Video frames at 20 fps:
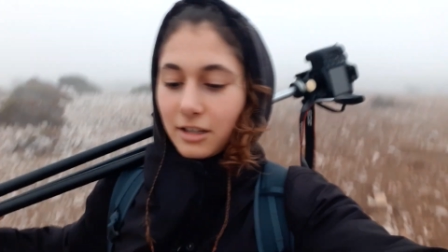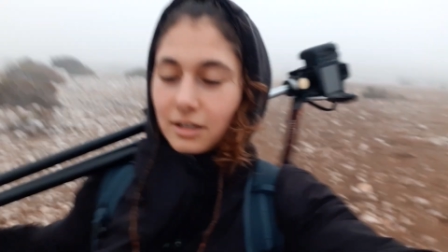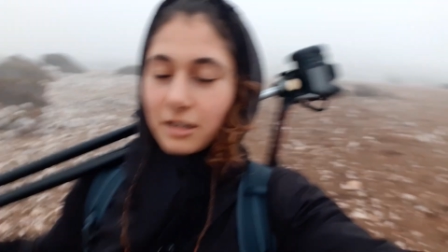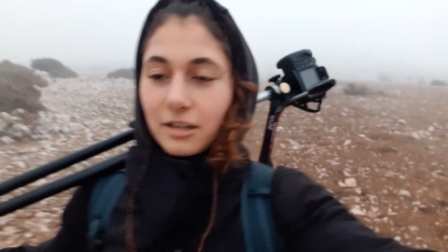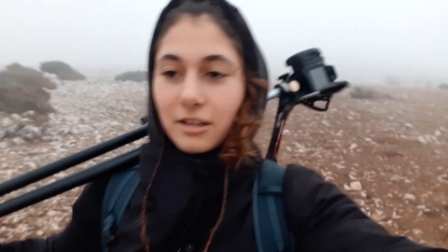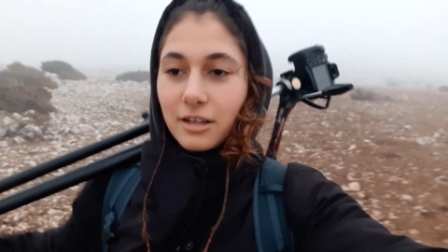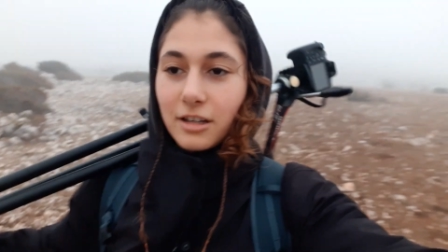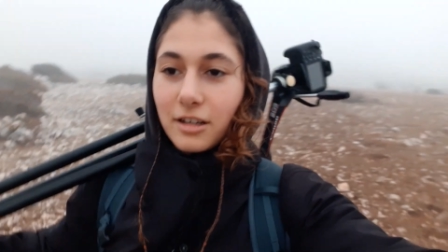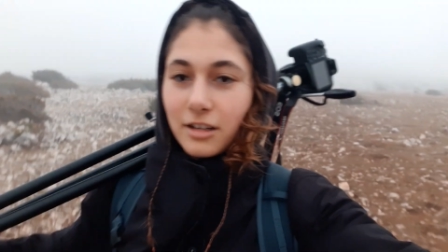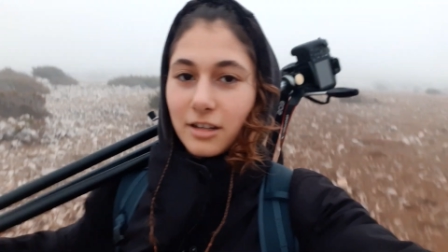
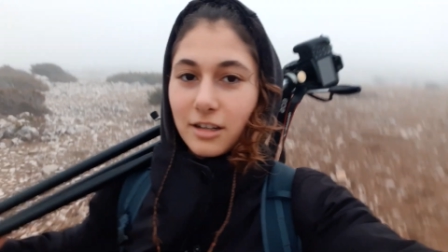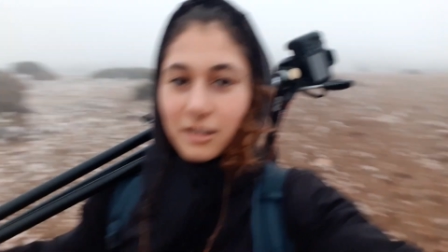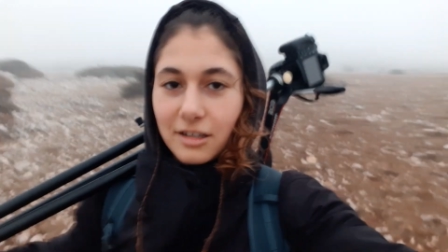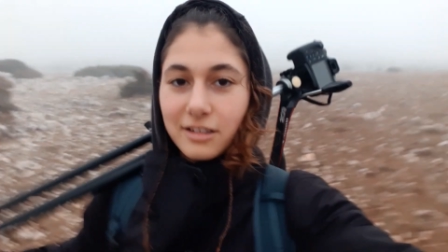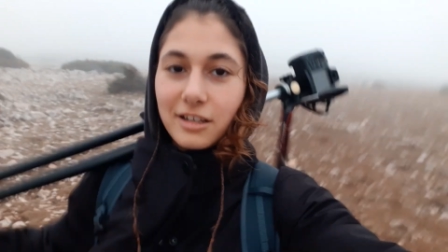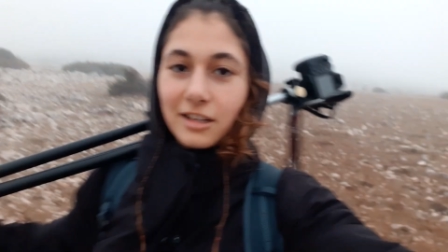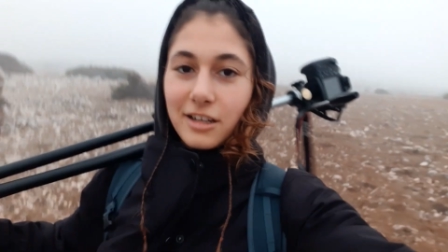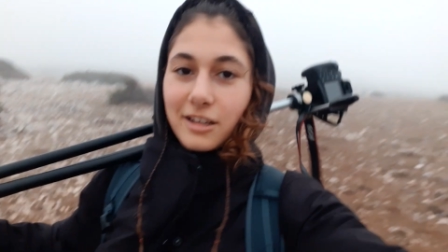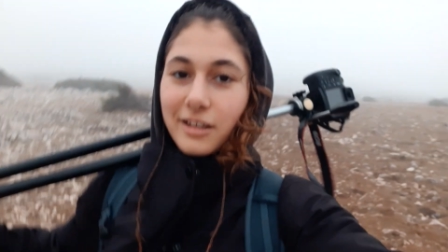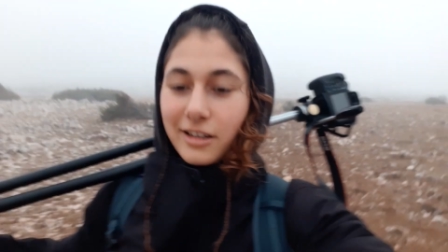
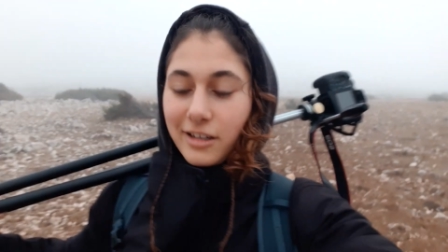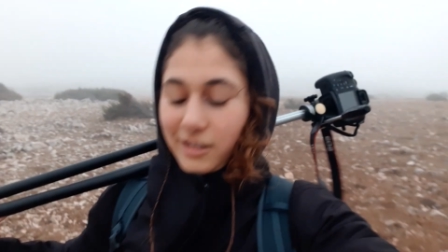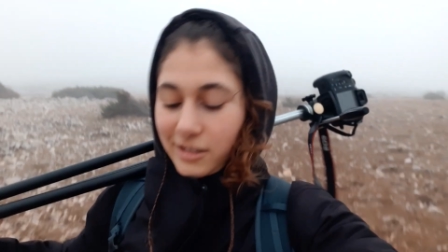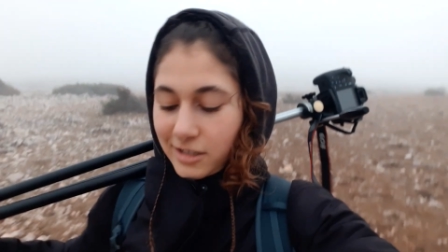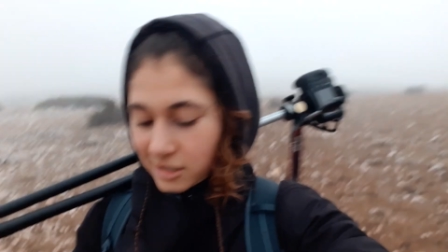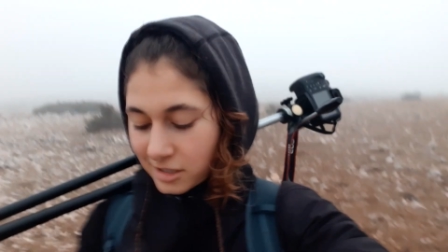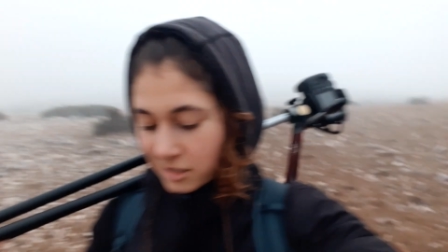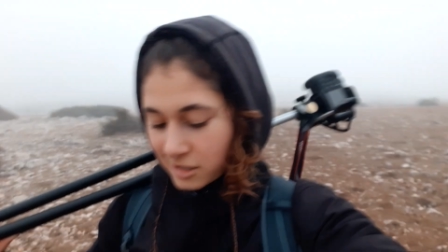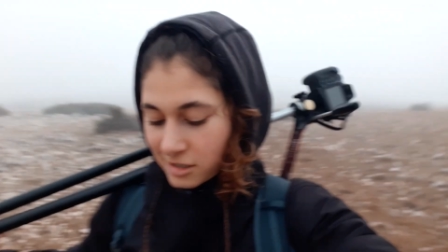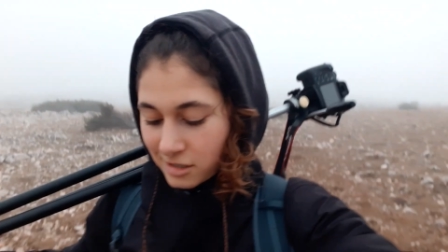Uh,
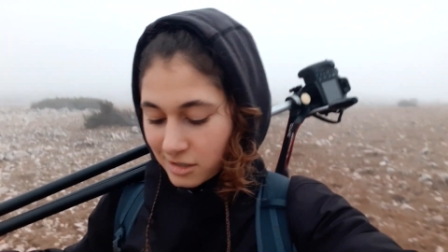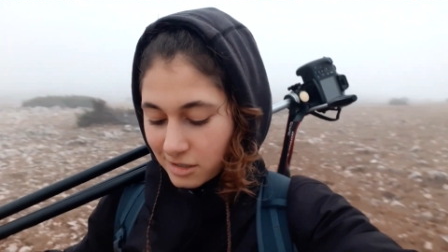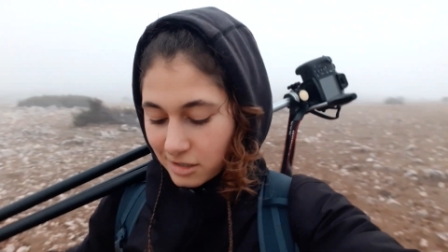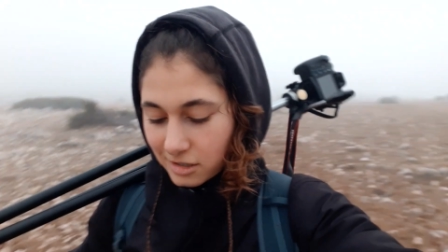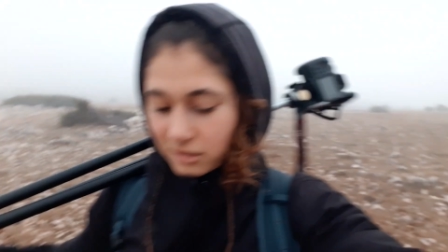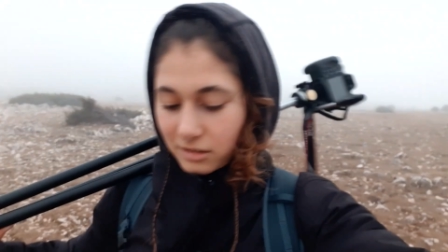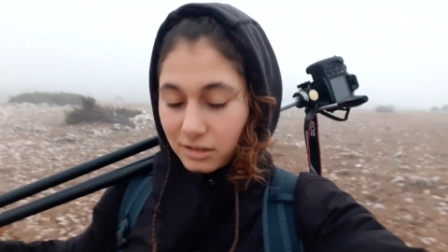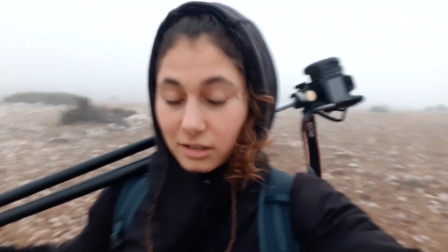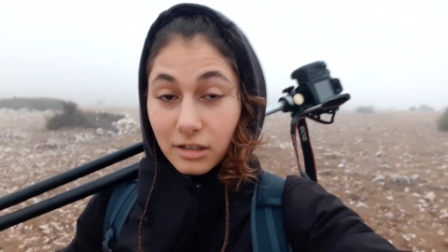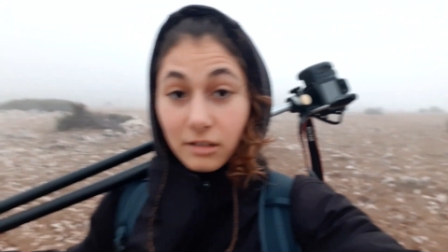
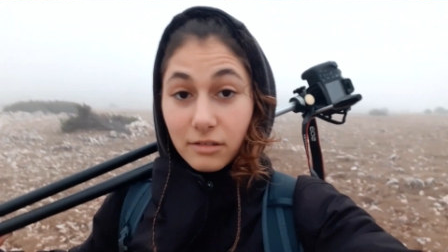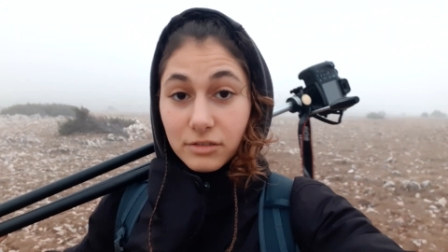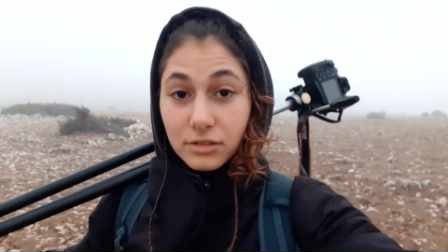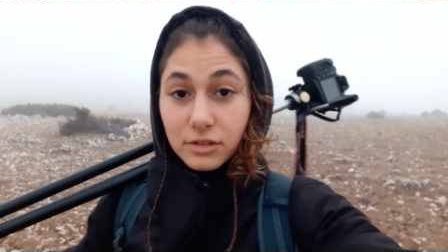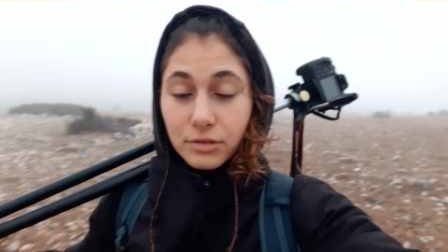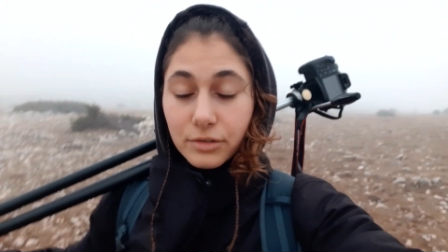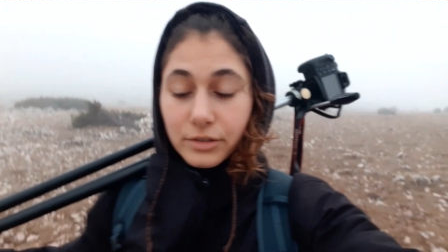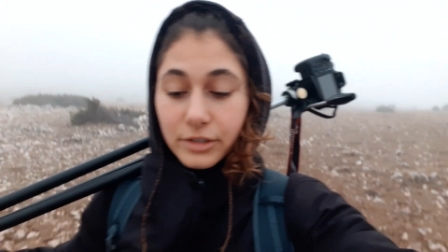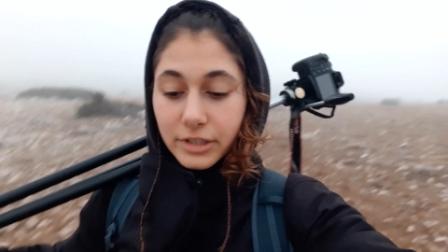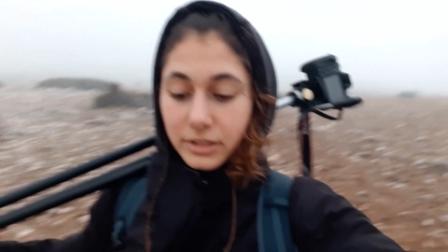a lot of
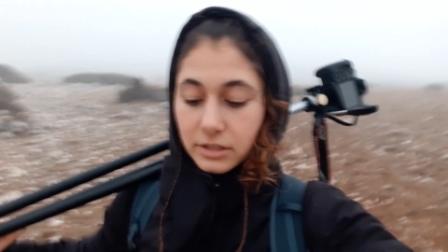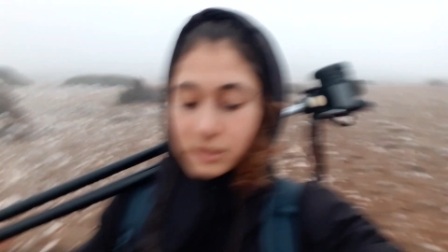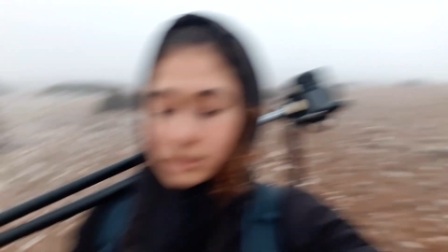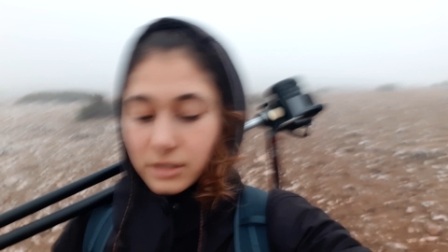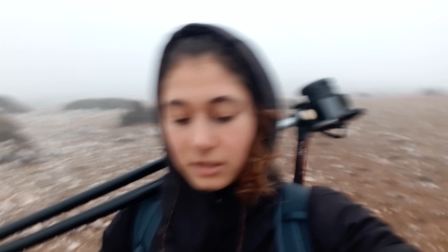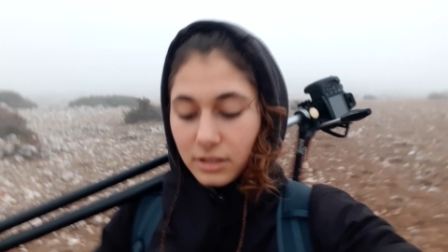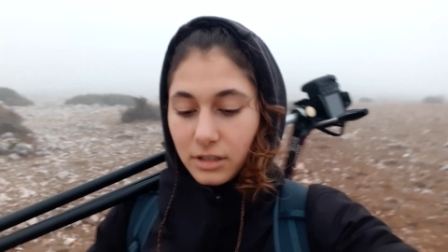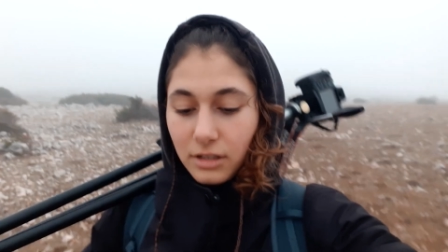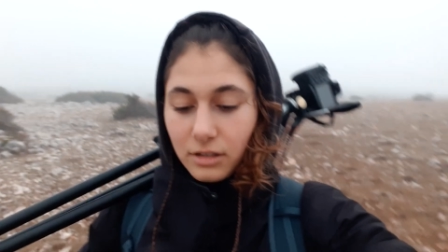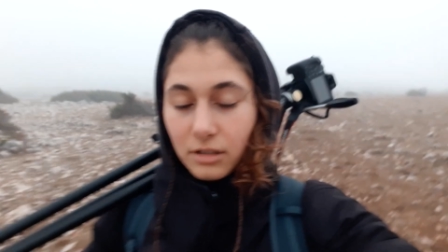
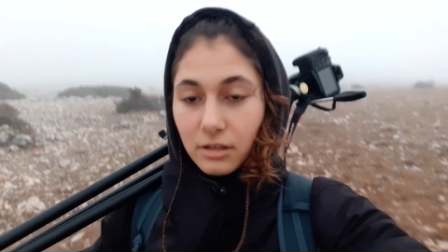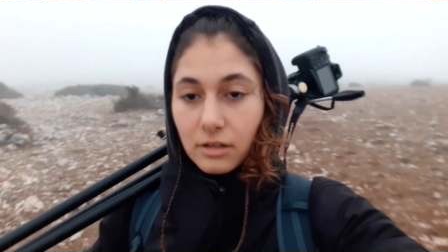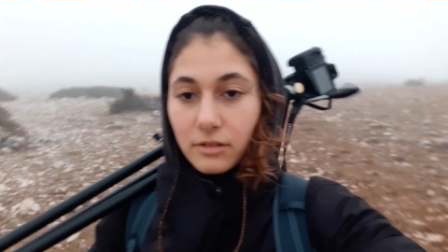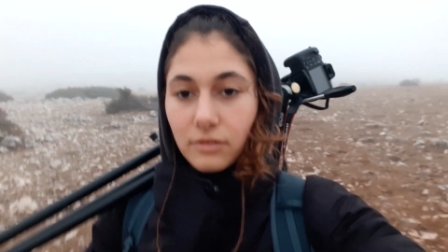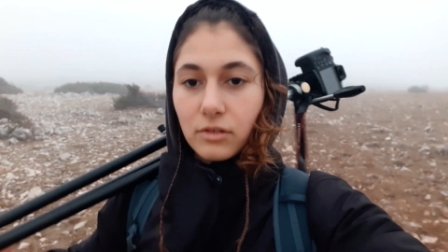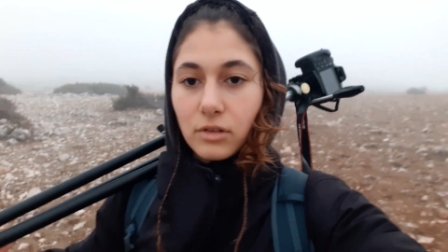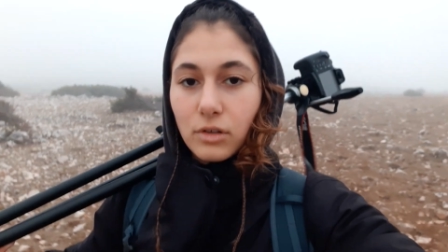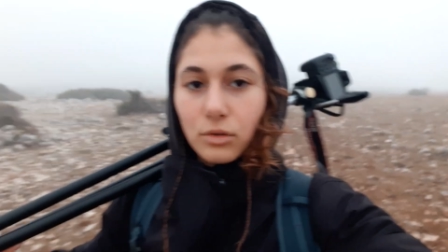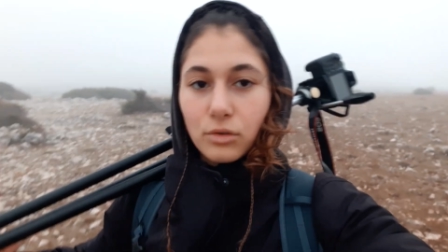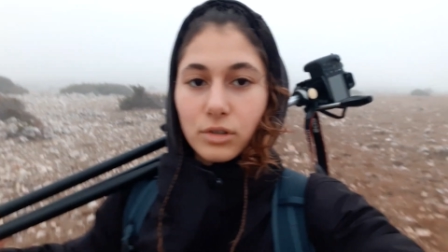tourists, a lot
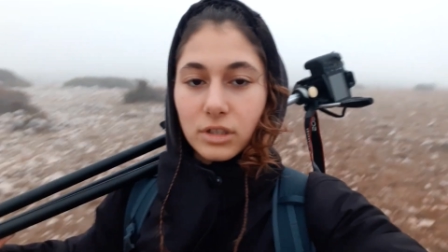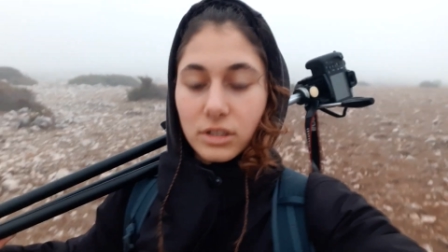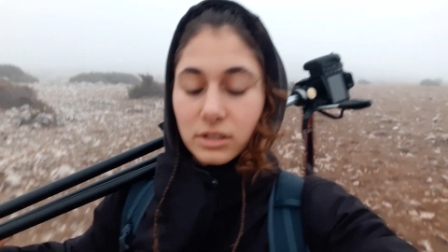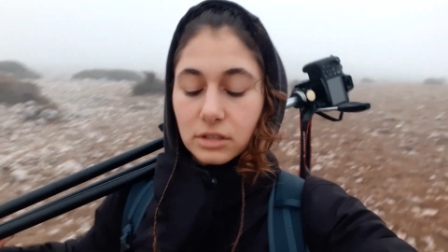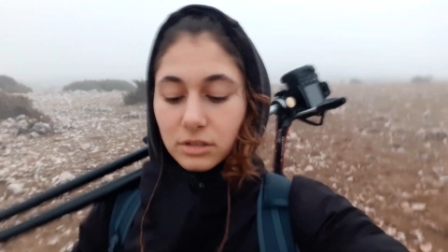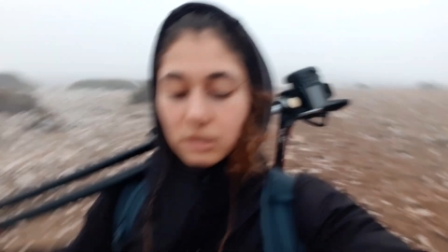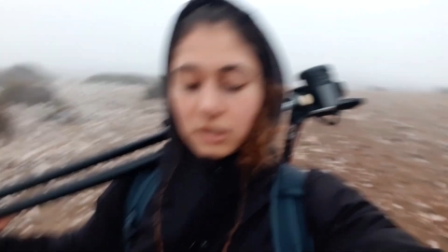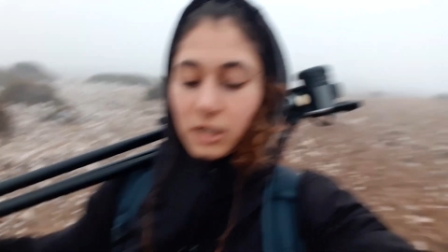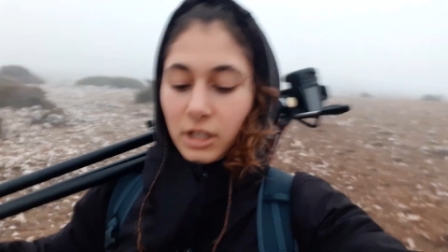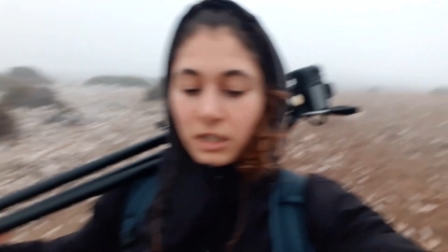of
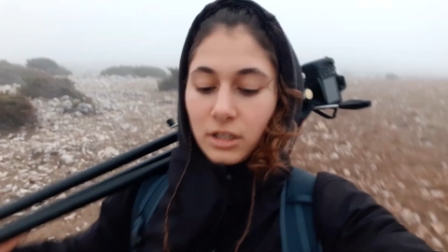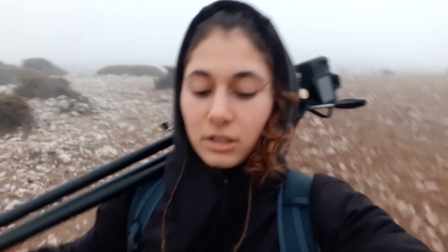locals.